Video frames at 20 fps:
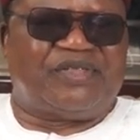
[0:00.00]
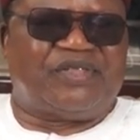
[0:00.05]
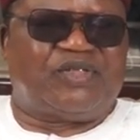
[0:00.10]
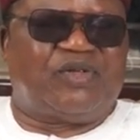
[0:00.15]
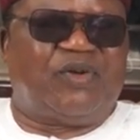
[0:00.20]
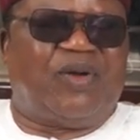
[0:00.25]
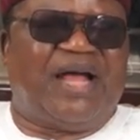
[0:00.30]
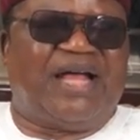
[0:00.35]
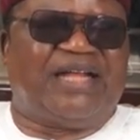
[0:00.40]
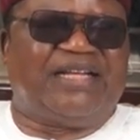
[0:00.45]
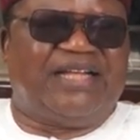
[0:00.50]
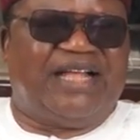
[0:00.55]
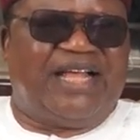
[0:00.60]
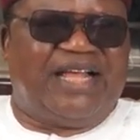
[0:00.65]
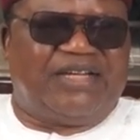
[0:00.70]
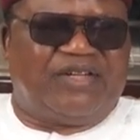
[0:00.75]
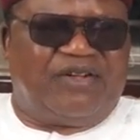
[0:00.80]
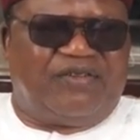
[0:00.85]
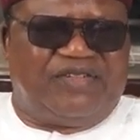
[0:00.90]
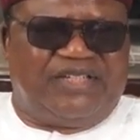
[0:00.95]
Tony
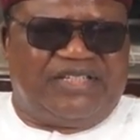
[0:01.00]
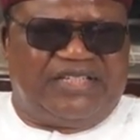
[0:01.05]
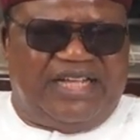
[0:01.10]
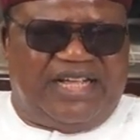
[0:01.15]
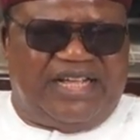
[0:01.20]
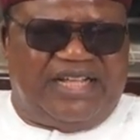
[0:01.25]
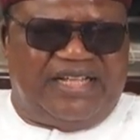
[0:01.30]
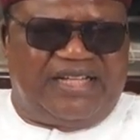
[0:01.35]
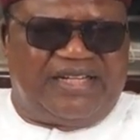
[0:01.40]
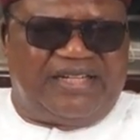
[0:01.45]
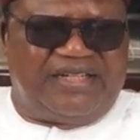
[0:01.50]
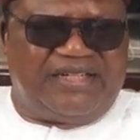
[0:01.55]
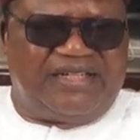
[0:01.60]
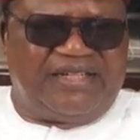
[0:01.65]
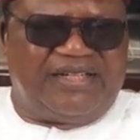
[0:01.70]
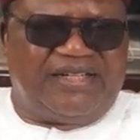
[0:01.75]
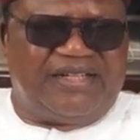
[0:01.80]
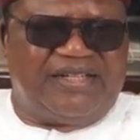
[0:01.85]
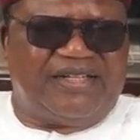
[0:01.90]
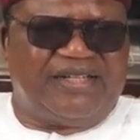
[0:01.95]
Momoh in
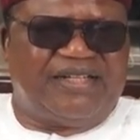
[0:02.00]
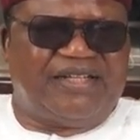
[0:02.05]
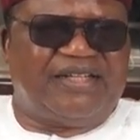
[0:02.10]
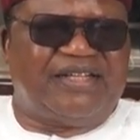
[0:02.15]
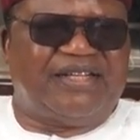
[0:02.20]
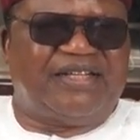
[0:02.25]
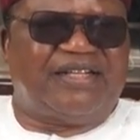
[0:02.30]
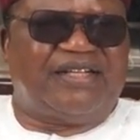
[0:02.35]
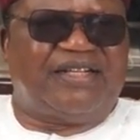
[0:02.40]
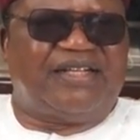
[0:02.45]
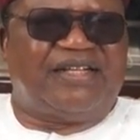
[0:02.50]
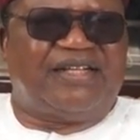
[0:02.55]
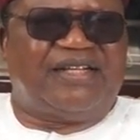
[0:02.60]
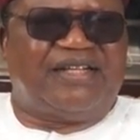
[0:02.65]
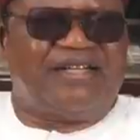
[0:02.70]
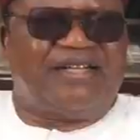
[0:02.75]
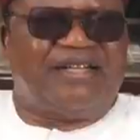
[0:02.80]
1990 had